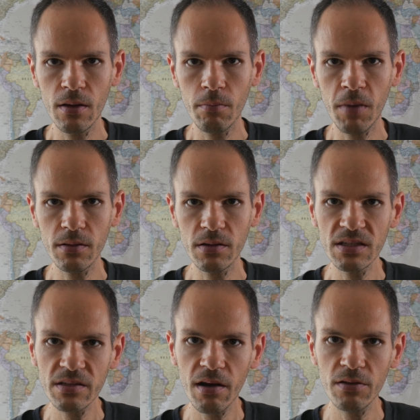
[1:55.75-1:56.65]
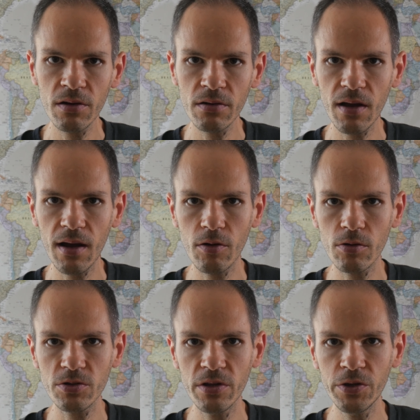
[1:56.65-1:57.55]
but scattered
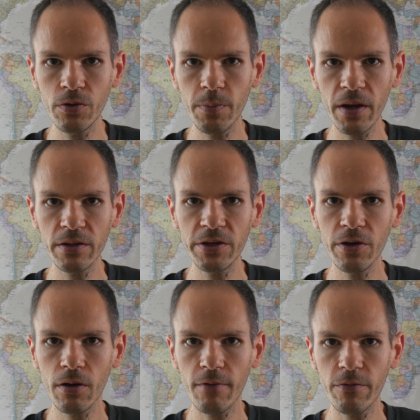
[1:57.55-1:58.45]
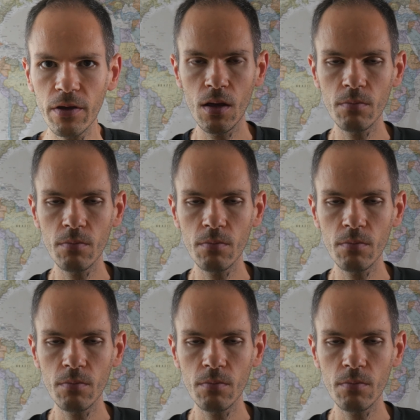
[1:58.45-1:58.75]
across the European geography.